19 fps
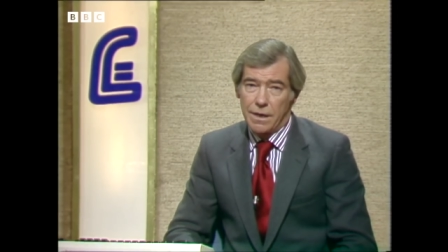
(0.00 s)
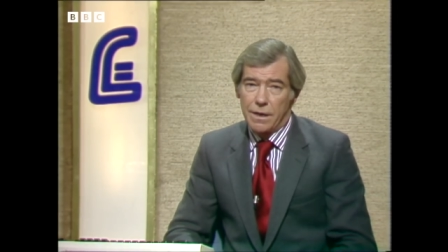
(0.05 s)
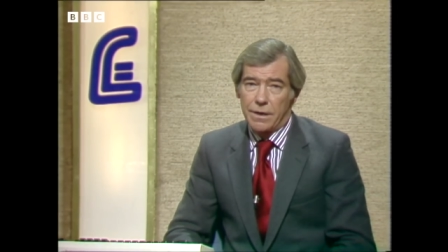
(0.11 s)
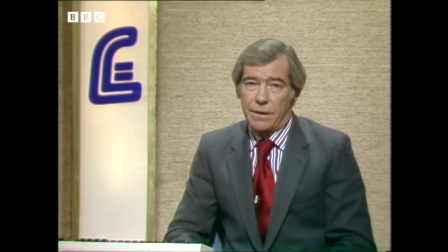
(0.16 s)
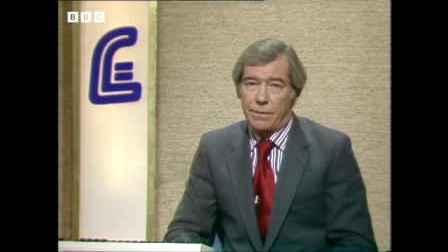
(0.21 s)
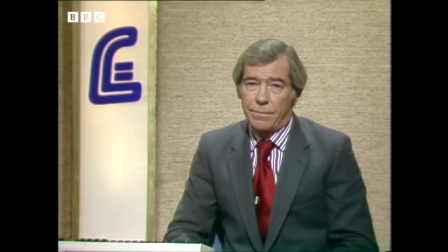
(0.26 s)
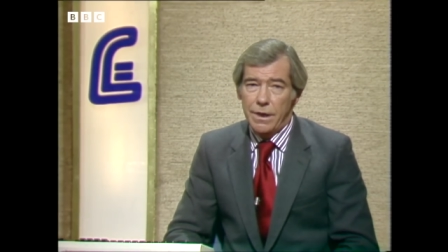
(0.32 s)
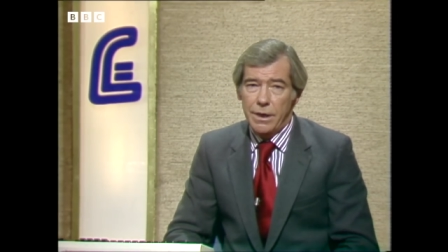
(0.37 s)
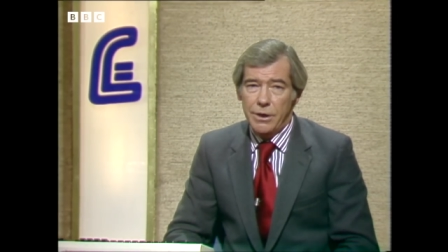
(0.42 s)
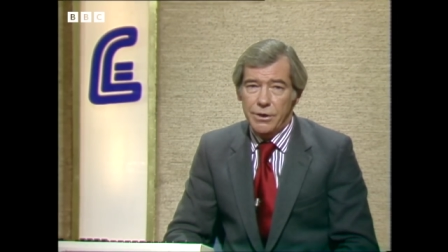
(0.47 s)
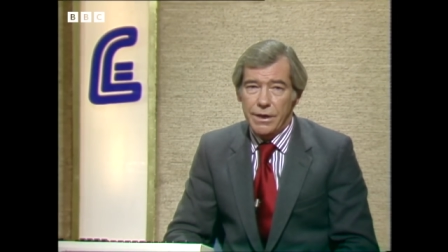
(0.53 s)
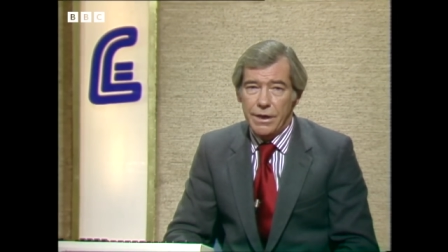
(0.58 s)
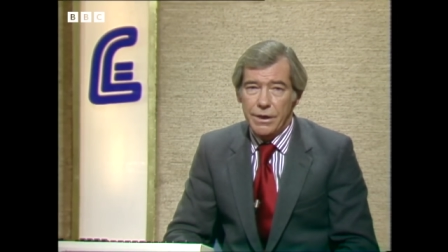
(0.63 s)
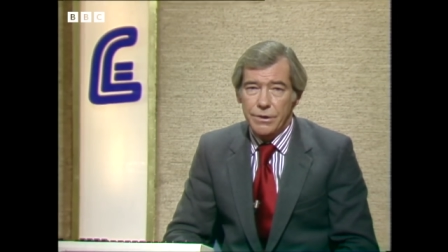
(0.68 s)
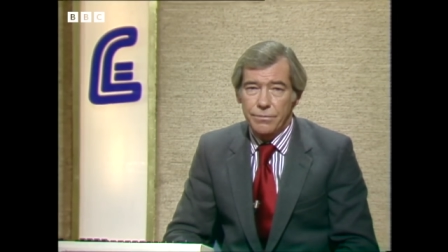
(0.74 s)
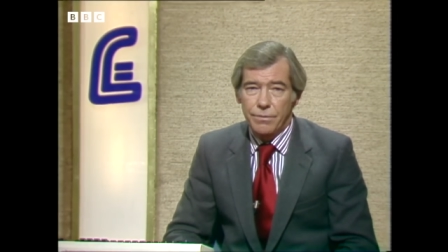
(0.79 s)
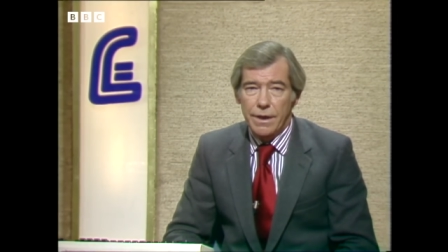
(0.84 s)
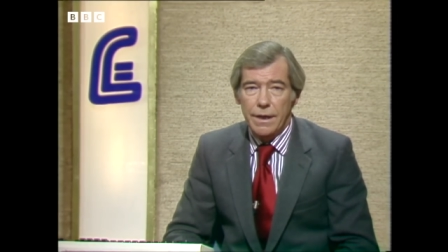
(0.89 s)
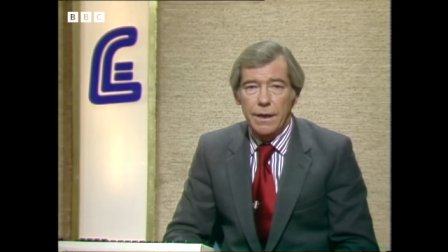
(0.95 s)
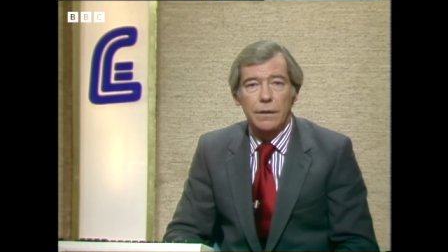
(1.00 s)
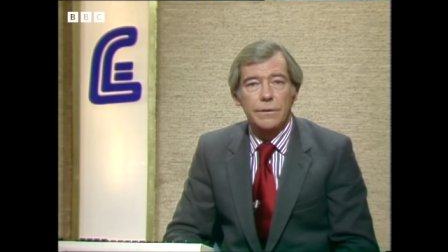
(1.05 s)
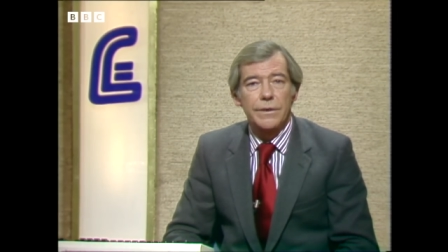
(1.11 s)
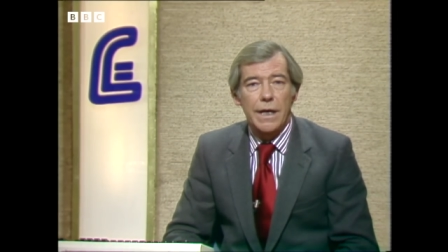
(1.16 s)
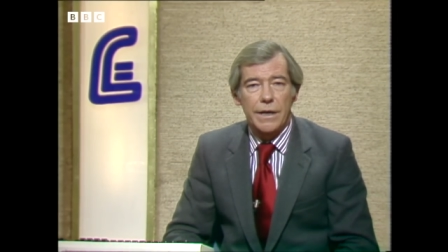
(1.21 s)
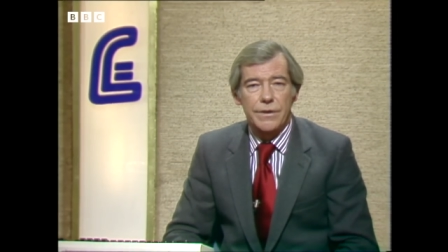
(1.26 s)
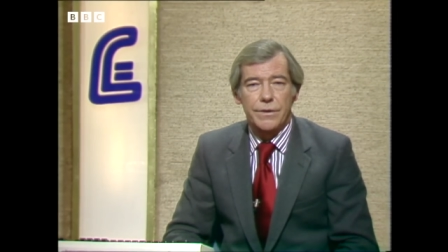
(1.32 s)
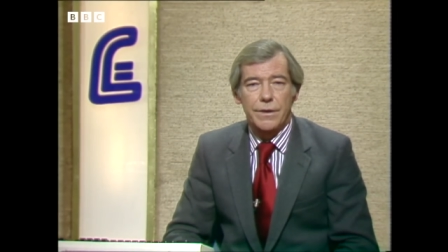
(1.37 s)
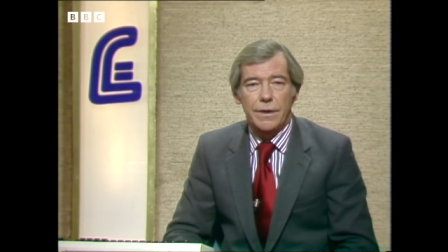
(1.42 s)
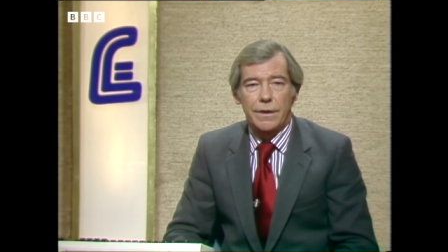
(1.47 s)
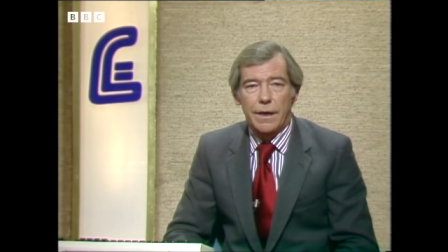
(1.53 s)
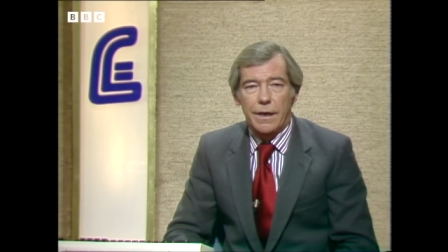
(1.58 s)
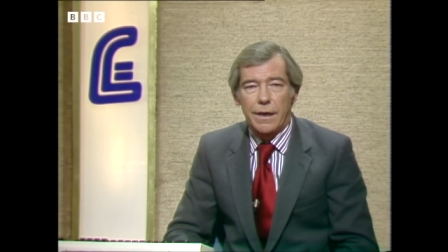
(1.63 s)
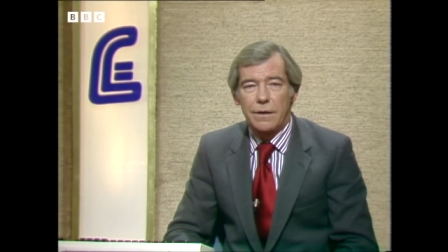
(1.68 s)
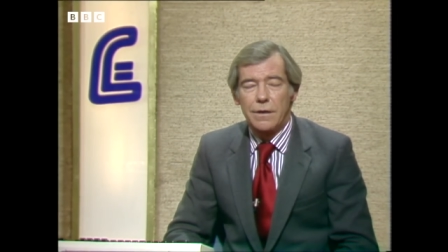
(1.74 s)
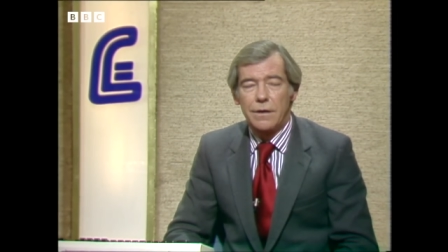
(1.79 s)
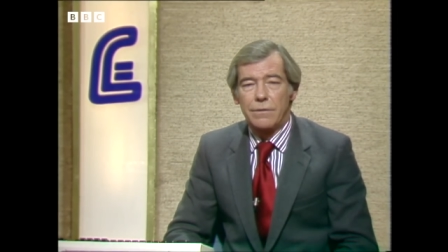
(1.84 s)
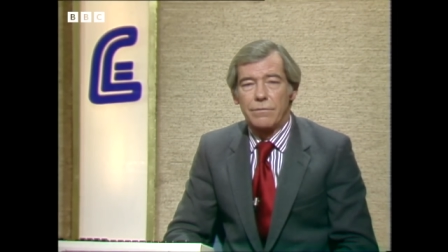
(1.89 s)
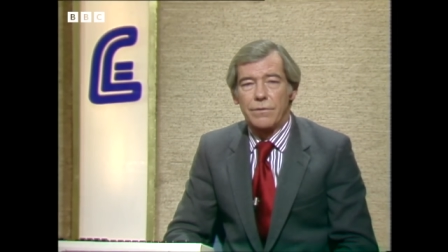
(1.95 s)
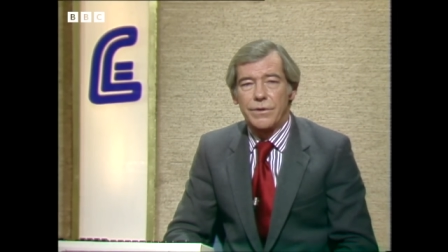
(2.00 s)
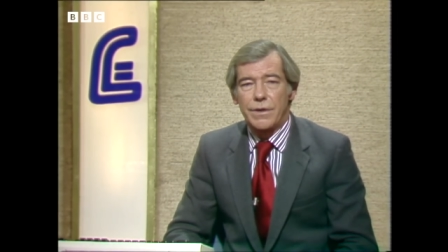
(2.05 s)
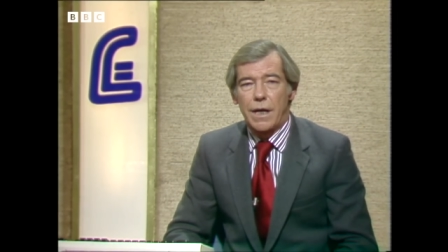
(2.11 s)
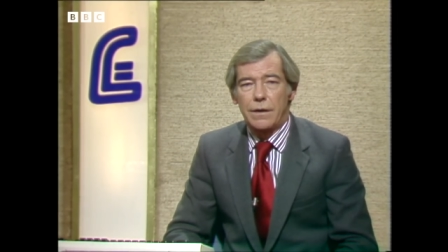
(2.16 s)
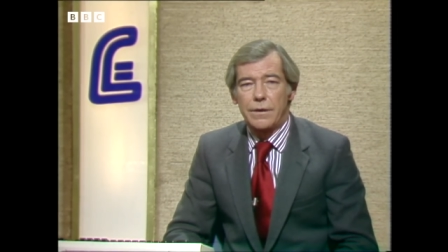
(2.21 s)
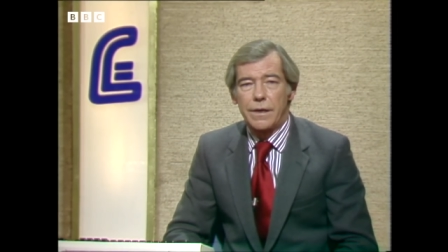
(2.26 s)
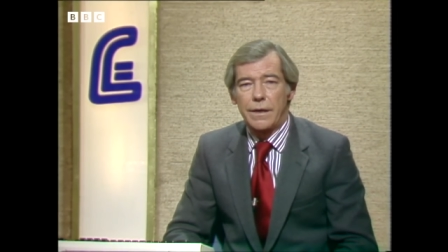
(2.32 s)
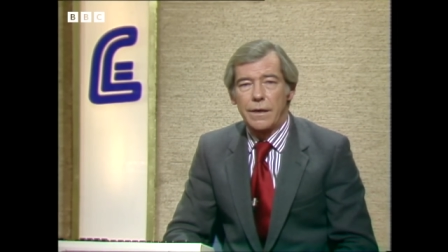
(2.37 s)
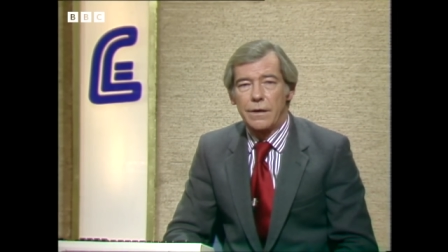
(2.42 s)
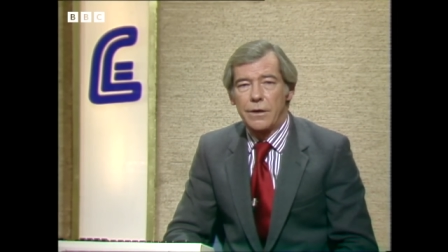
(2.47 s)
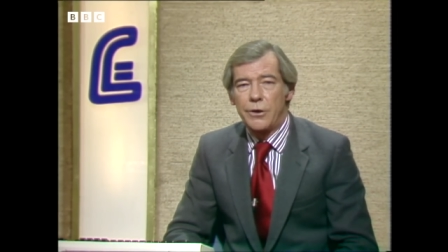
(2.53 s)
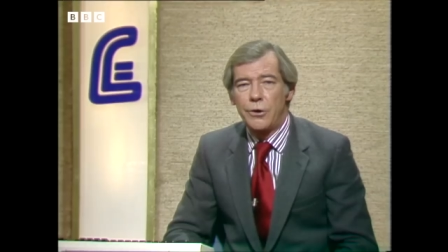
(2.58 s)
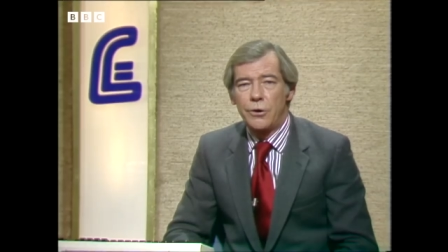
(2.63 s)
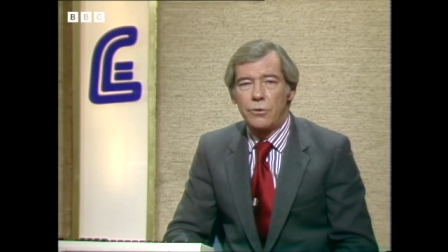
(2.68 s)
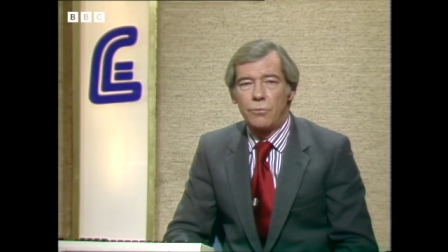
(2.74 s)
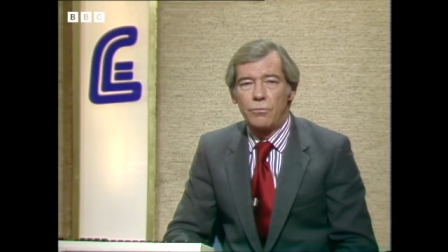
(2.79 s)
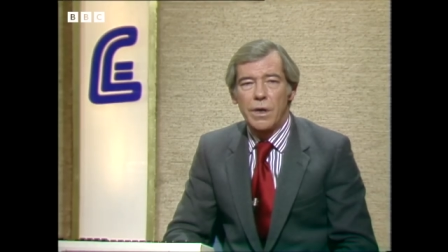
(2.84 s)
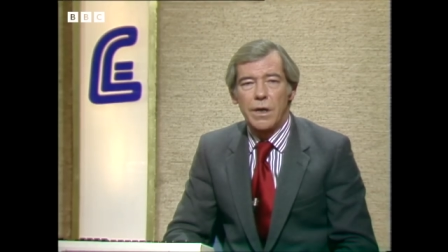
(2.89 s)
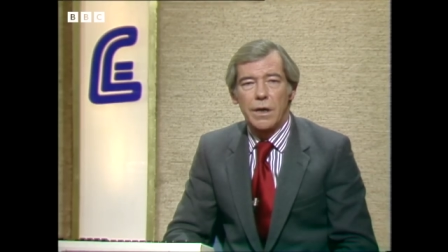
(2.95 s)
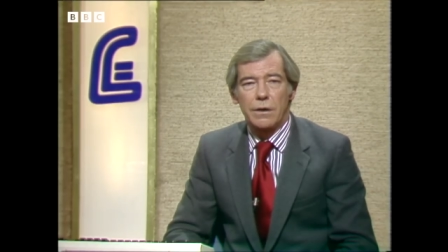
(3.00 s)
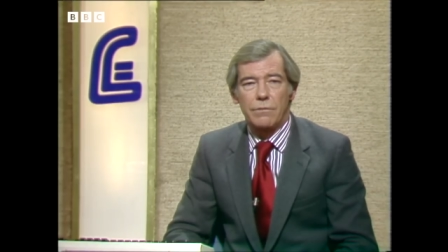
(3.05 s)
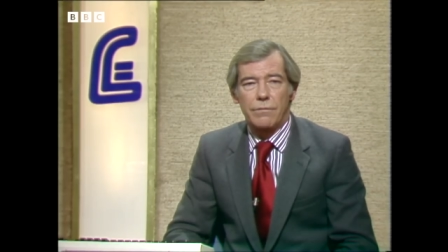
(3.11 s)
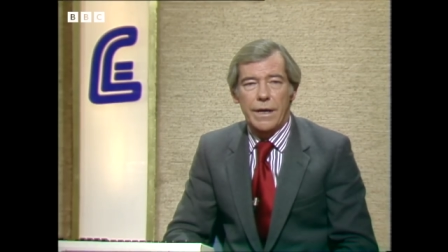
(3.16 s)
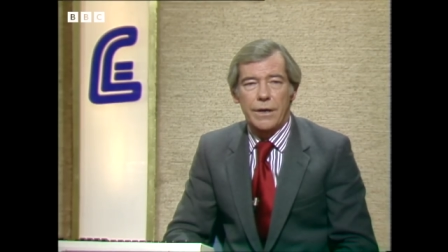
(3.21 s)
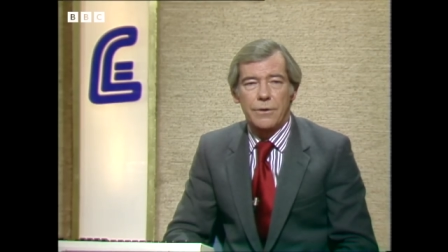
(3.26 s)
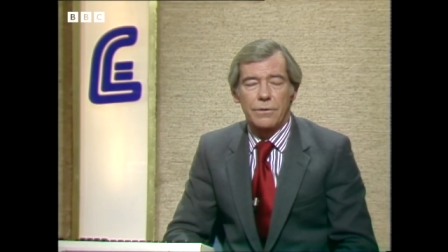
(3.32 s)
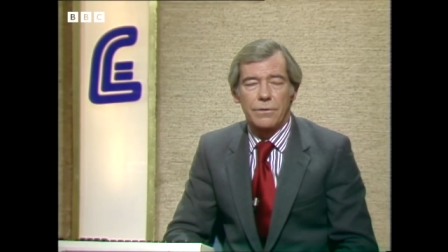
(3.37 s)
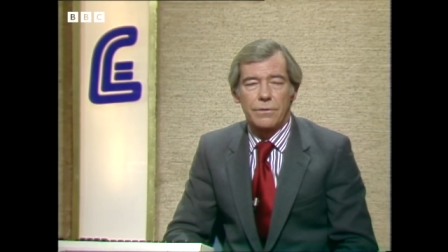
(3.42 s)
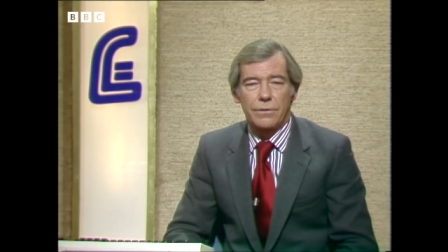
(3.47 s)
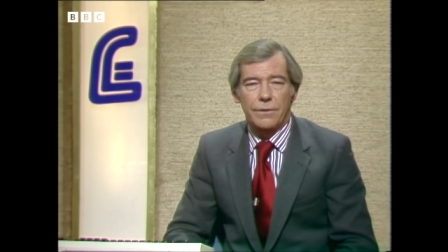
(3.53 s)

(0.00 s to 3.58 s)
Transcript: The British heats were held yesterday, resulting in a new world record